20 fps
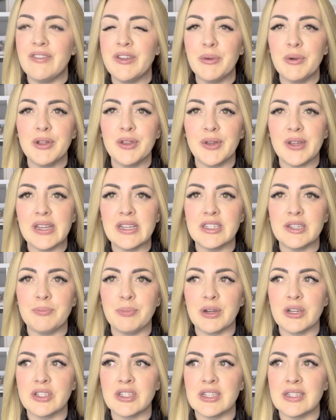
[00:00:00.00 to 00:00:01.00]
you were looking to
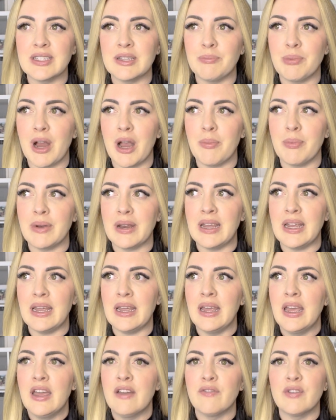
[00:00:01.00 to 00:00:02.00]
purchase a
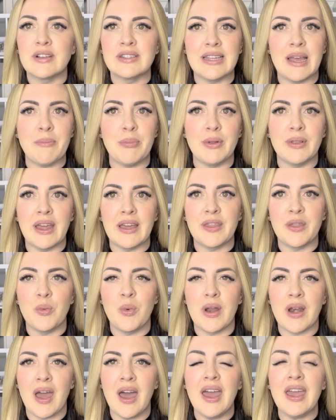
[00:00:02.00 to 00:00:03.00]
property, for example, like the
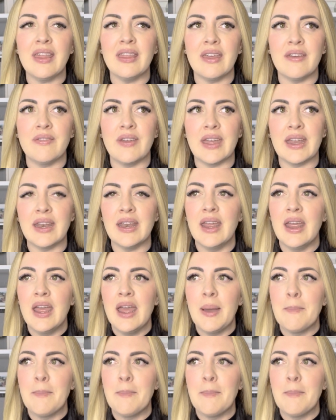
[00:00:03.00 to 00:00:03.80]
one I live in,